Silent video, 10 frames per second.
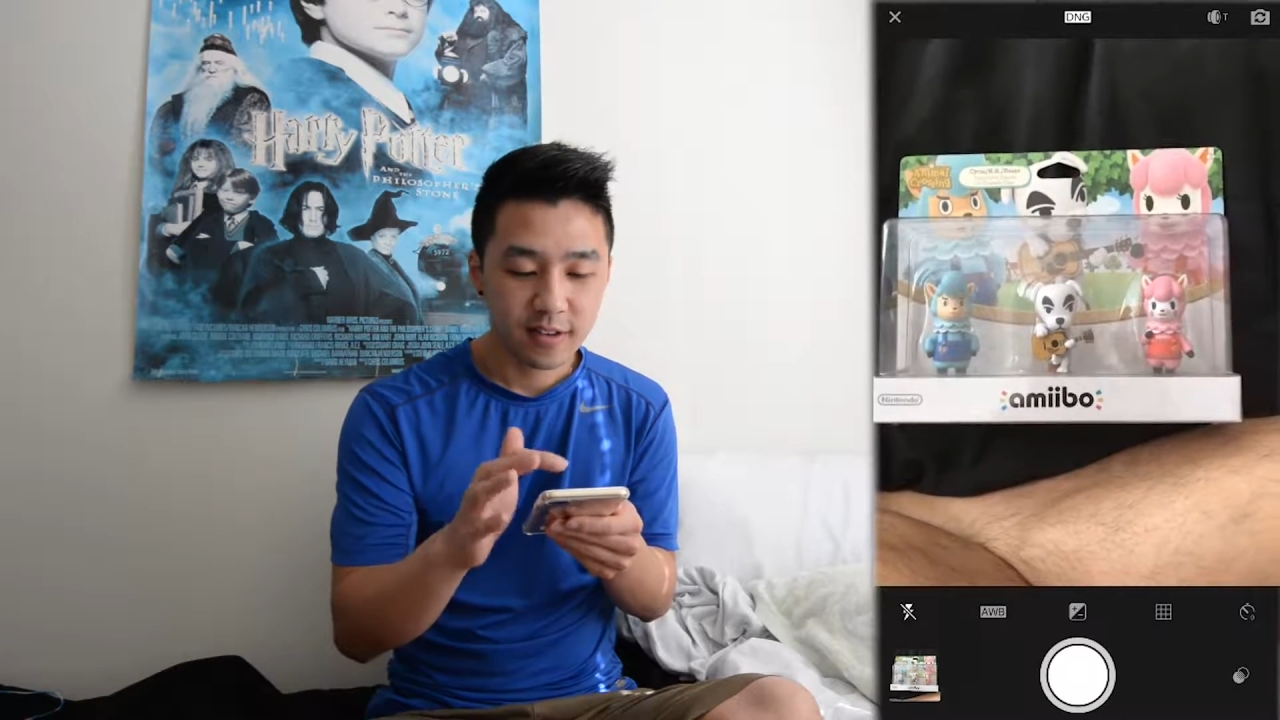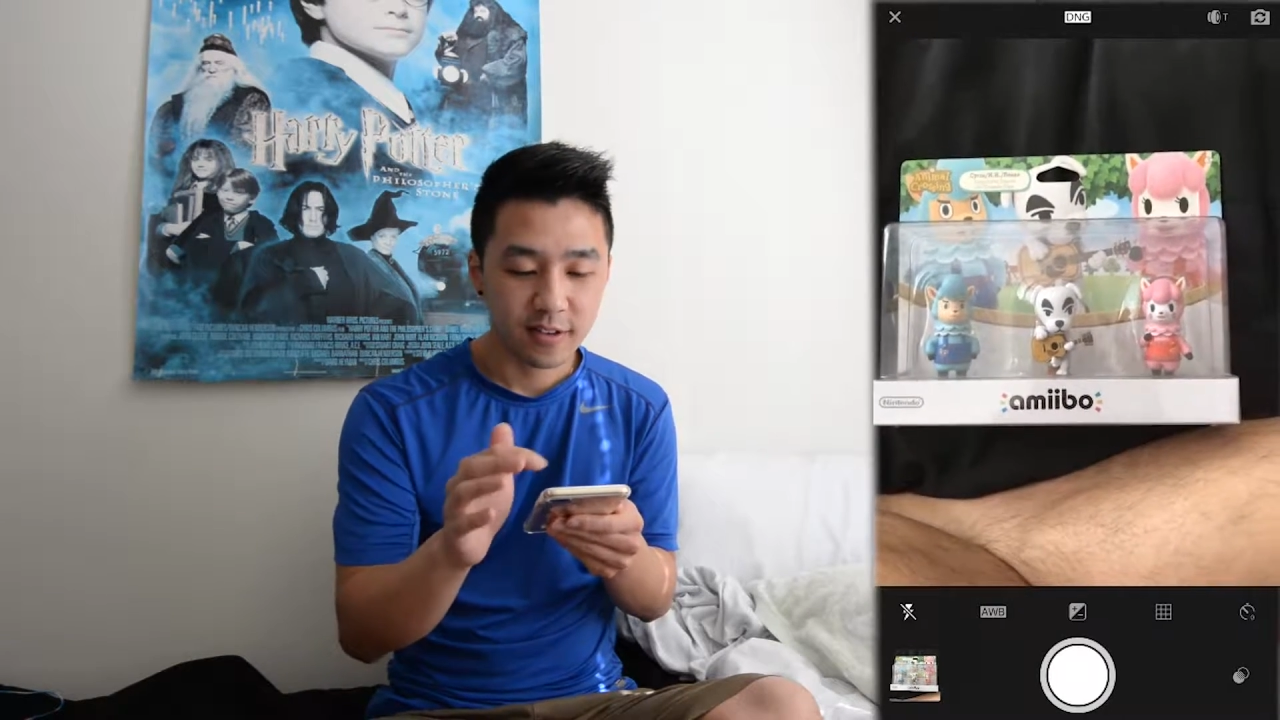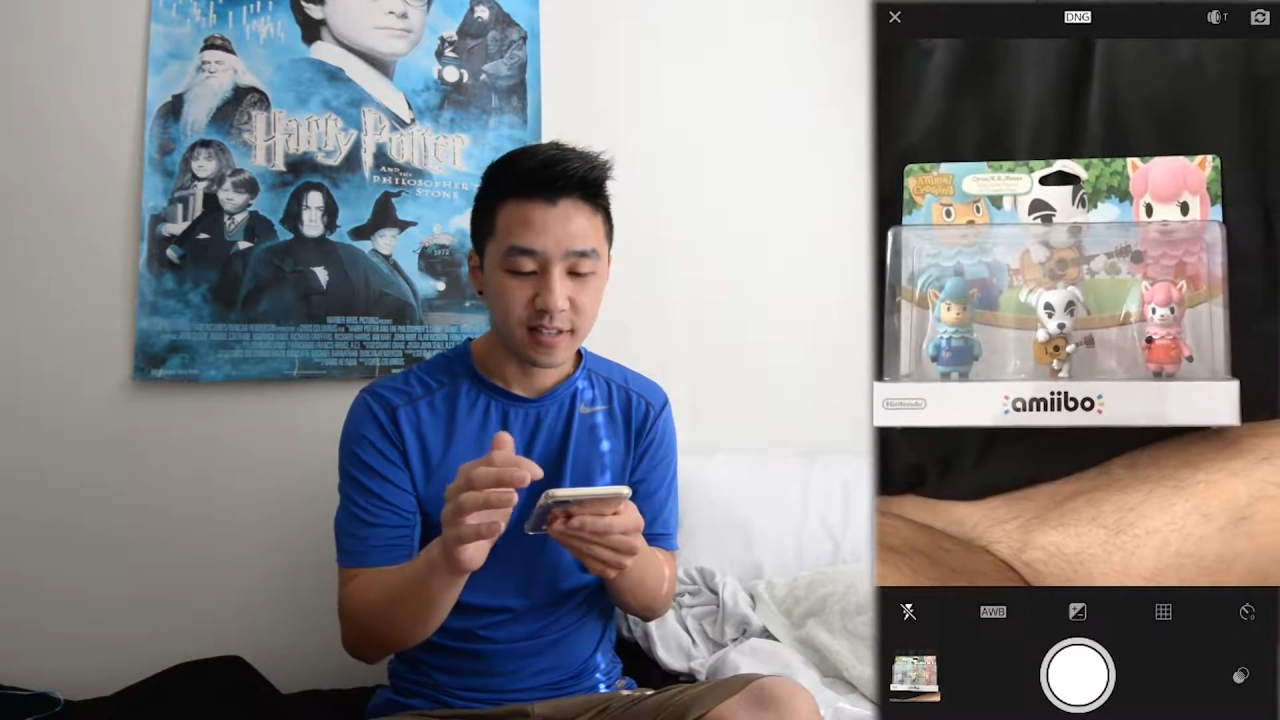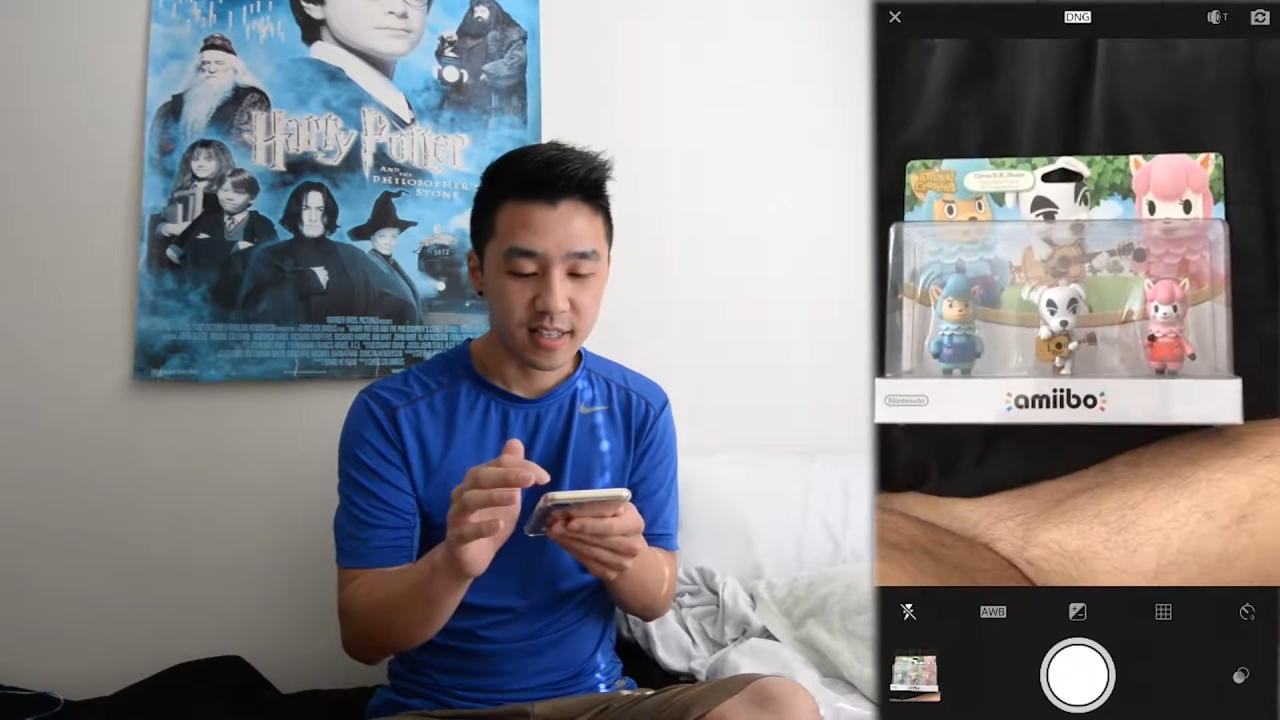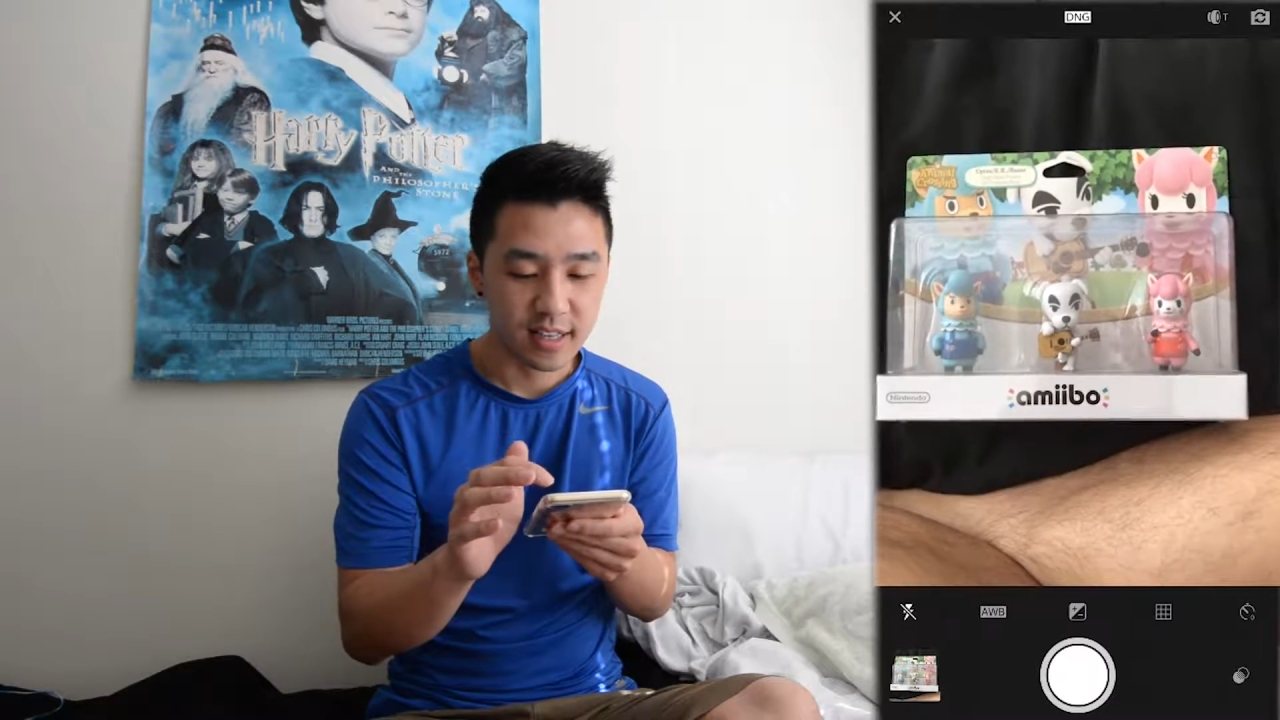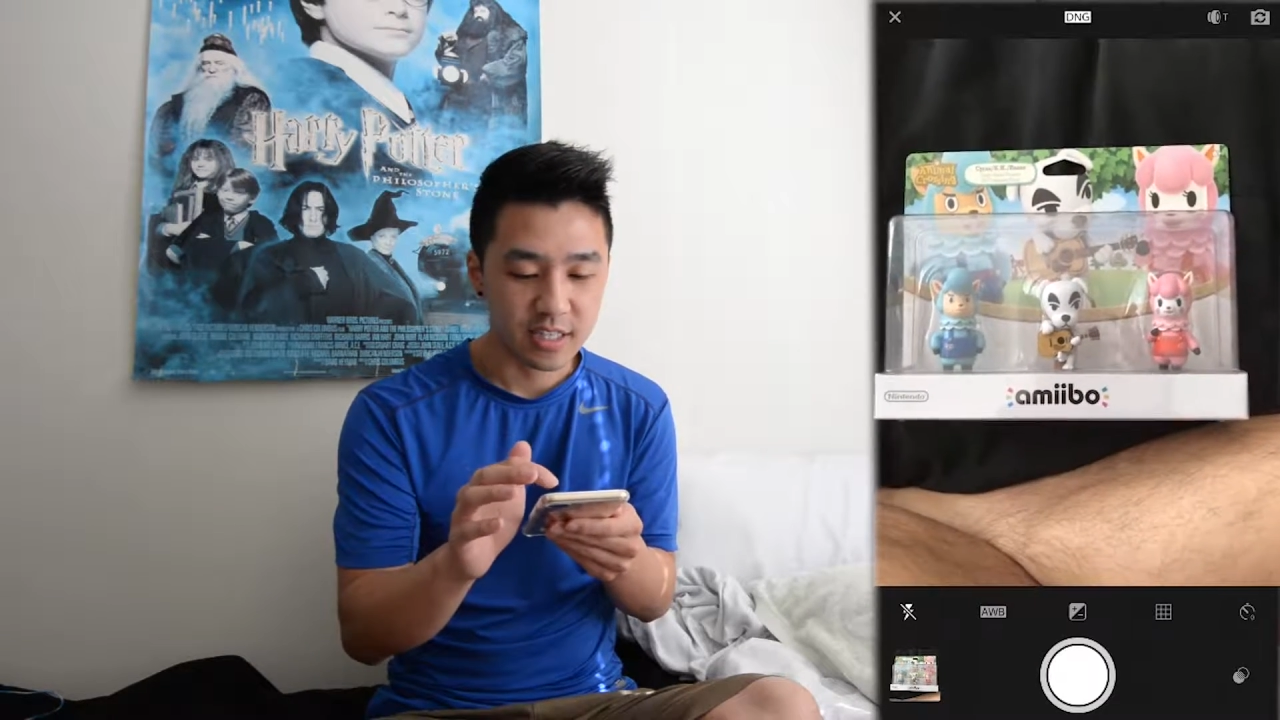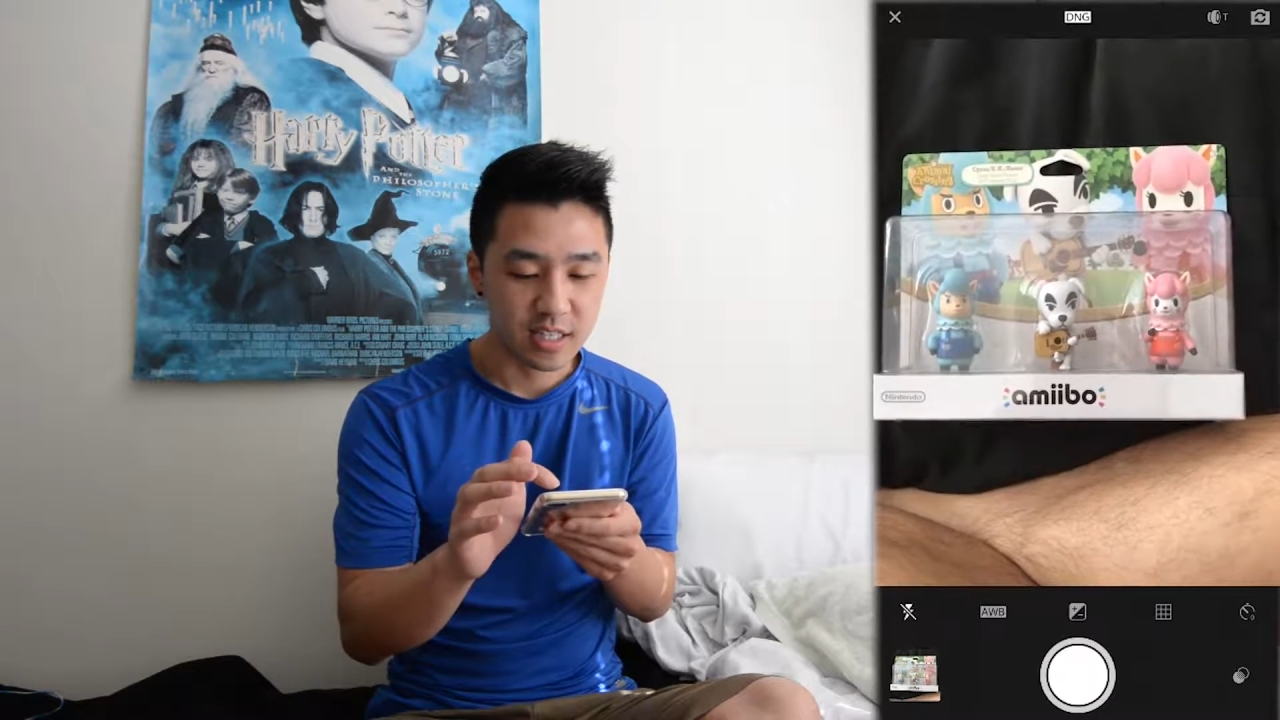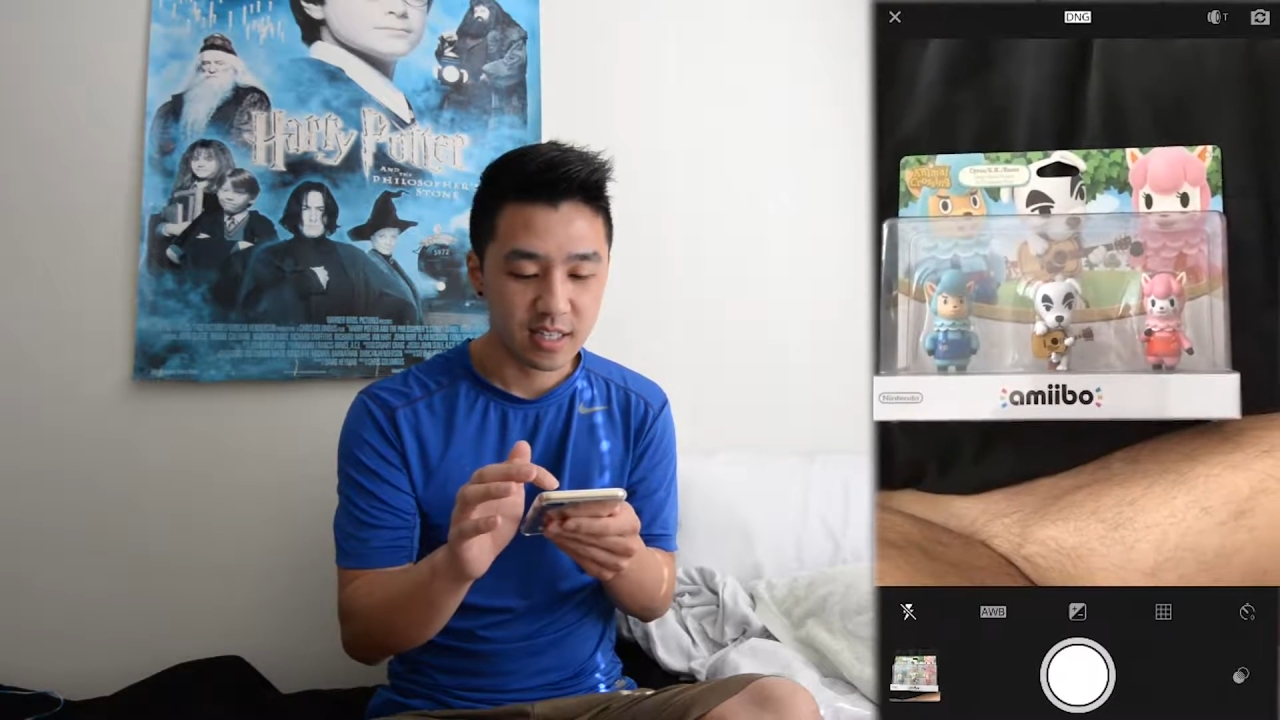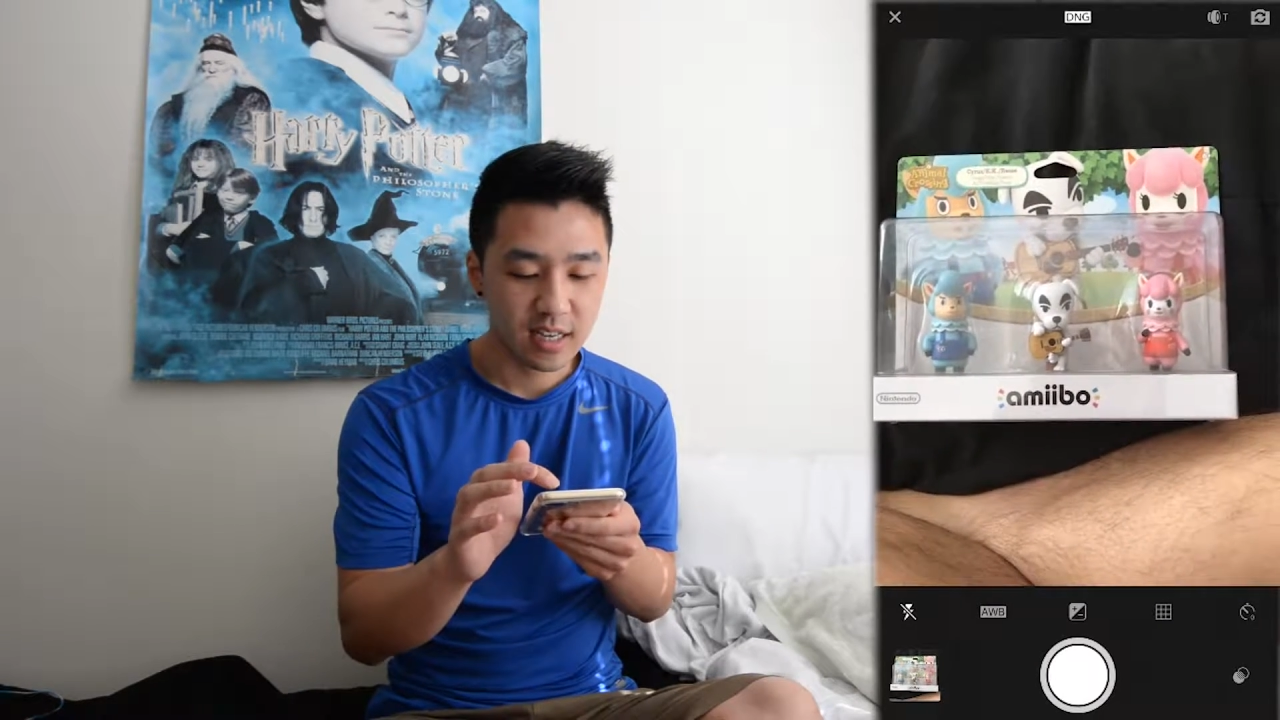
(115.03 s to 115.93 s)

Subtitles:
or DNG,